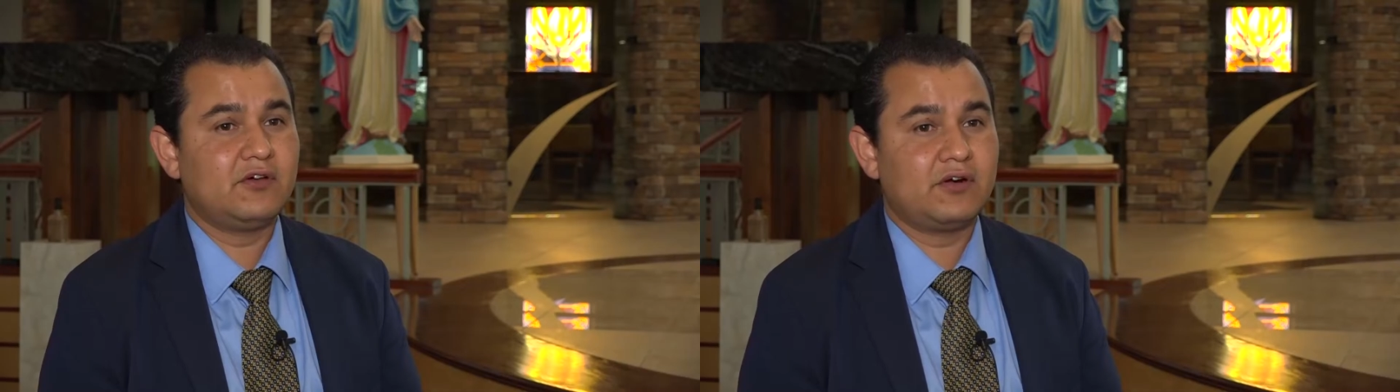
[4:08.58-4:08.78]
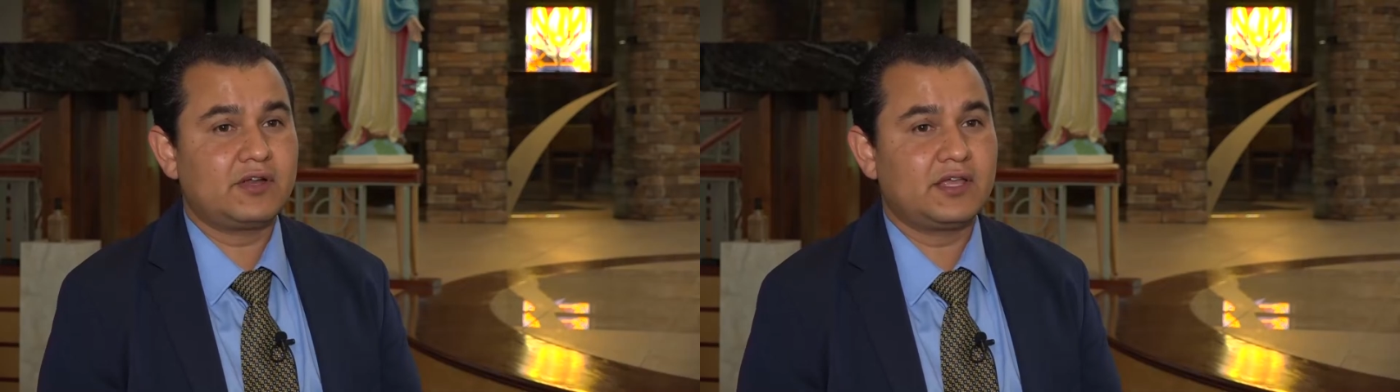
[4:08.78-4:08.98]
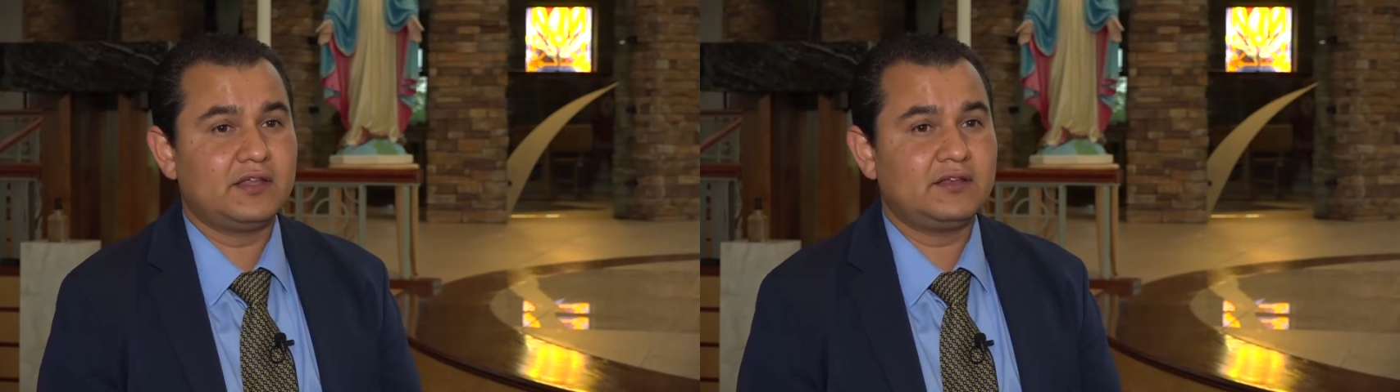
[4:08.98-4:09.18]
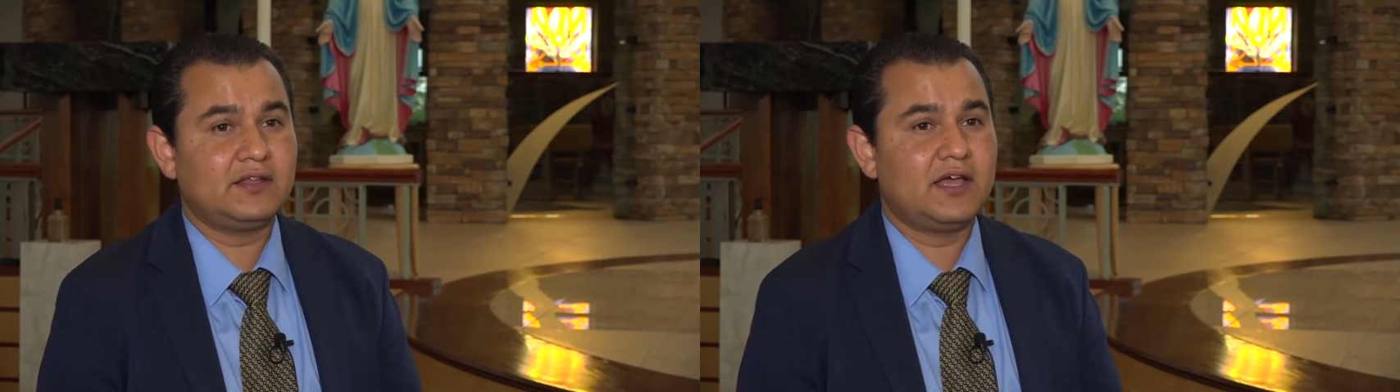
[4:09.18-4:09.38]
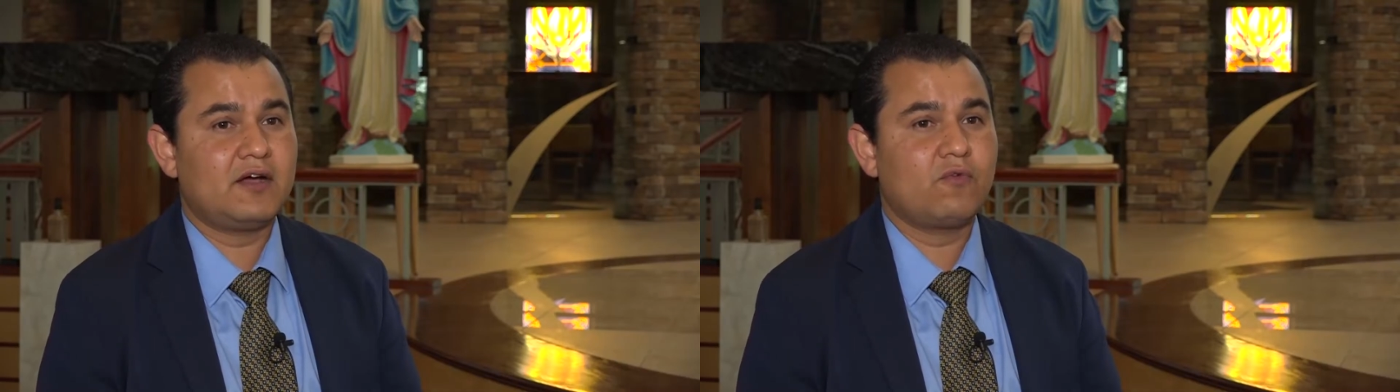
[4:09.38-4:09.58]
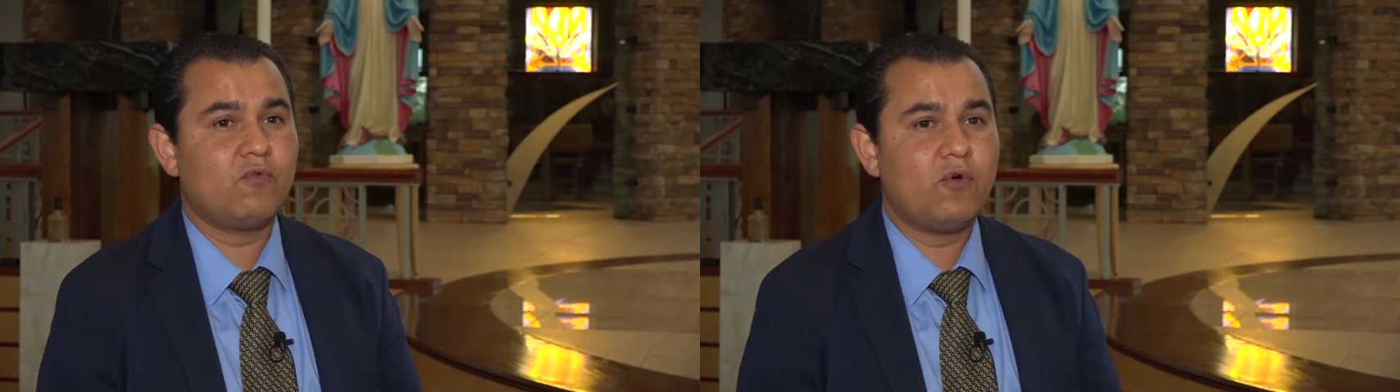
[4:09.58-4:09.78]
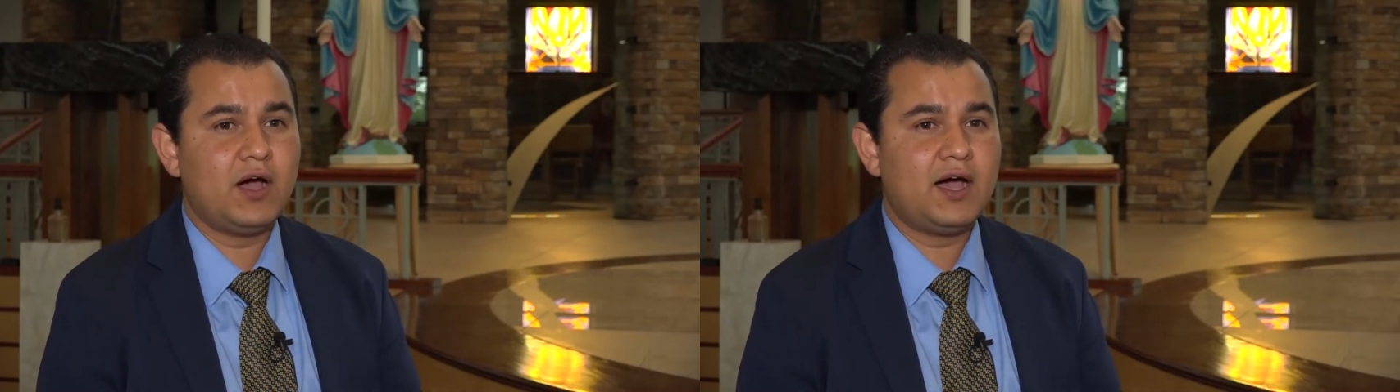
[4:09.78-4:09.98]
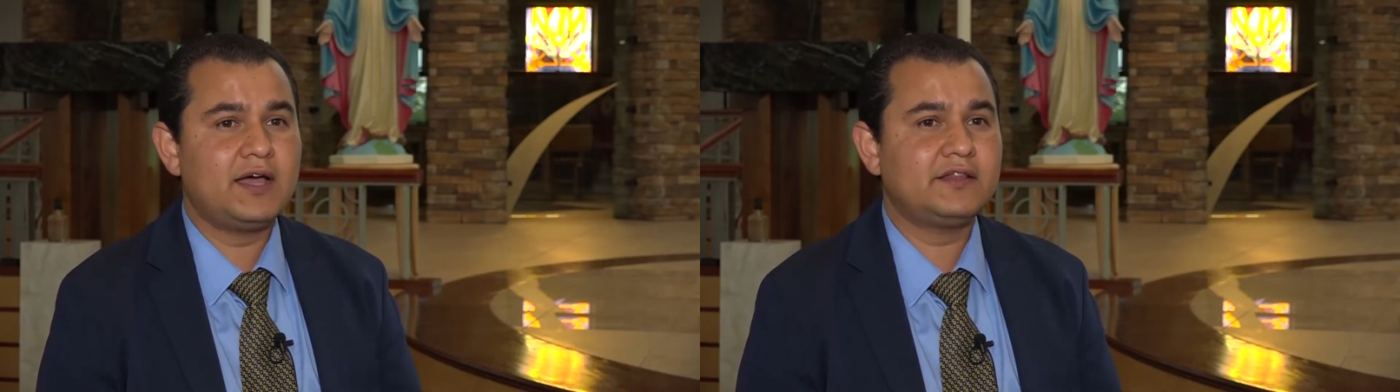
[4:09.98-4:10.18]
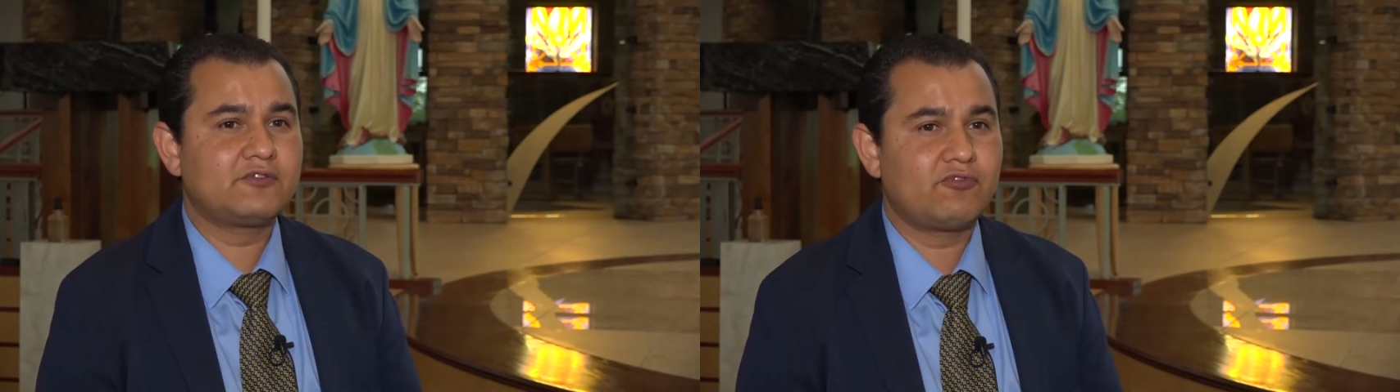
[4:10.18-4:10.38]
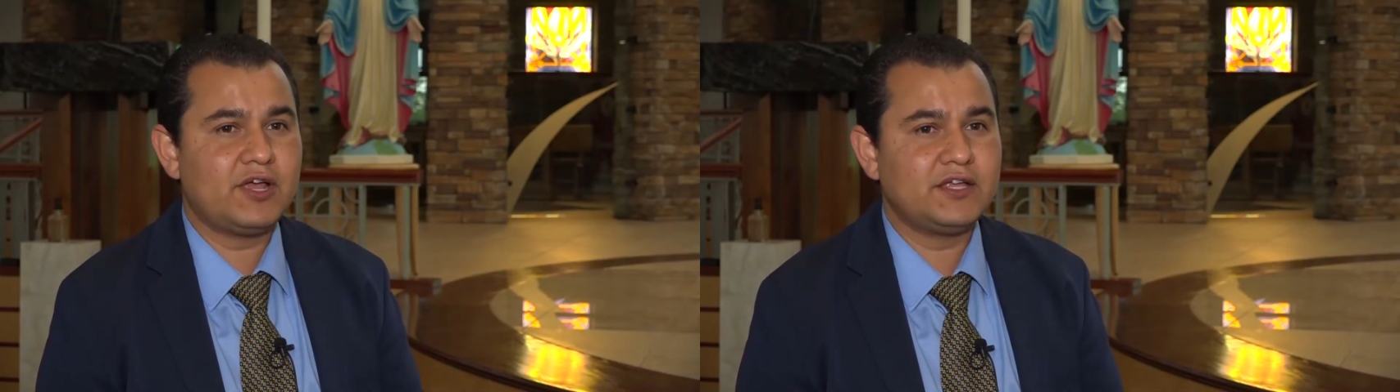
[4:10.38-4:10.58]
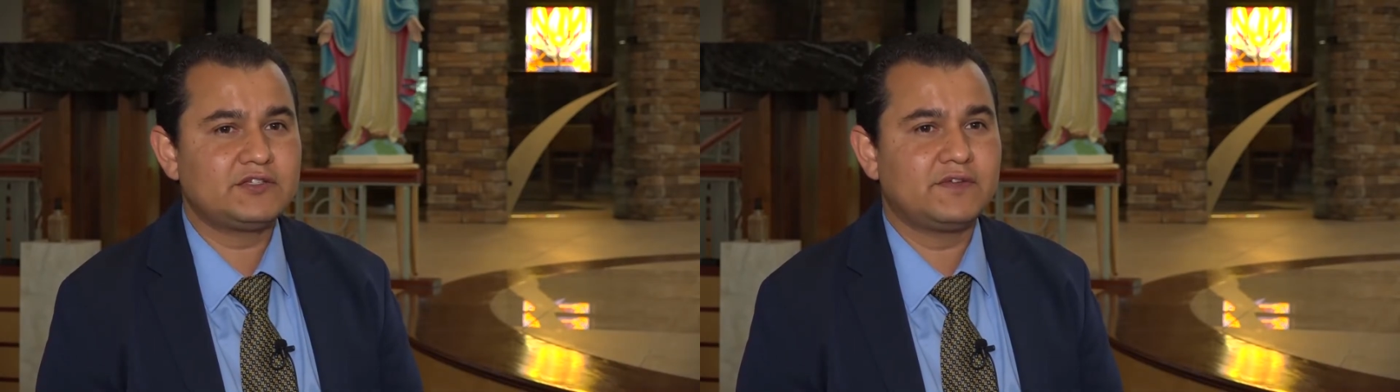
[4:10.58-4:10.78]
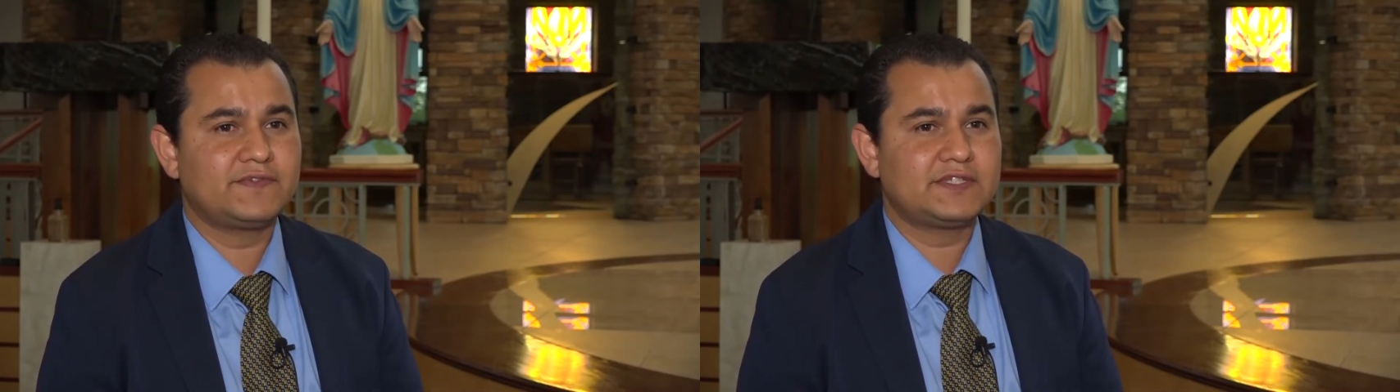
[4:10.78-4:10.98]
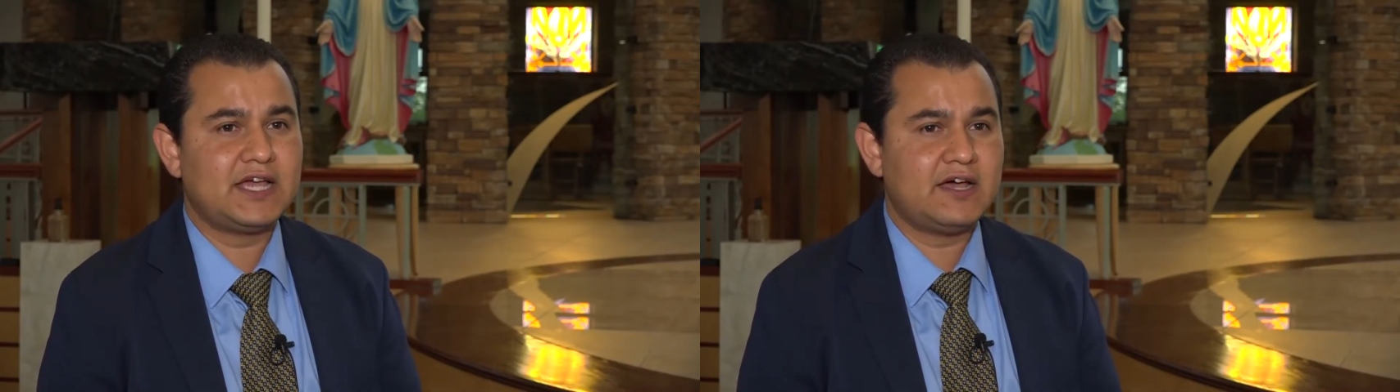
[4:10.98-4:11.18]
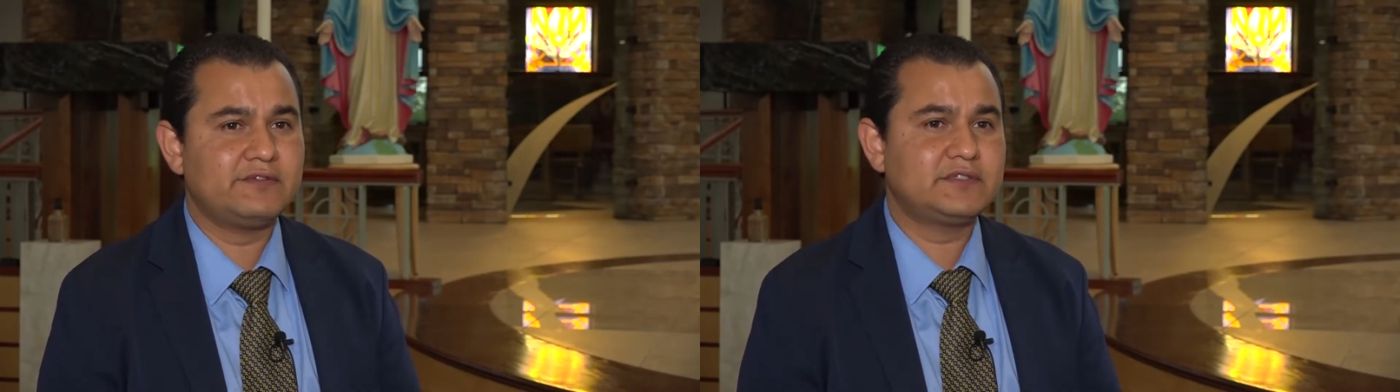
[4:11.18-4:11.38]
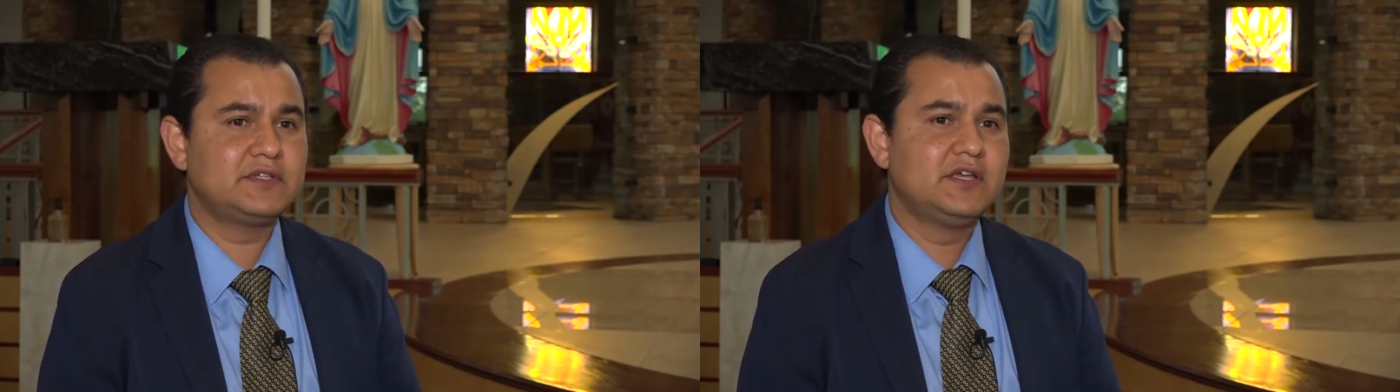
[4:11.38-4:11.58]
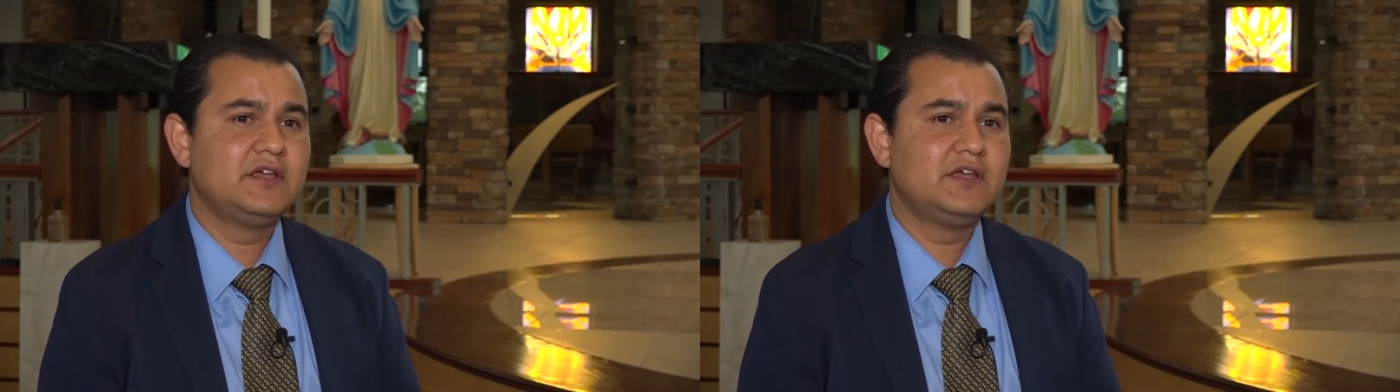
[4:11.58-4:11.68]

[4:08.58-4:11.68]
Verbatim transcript: organ a wide range of sounds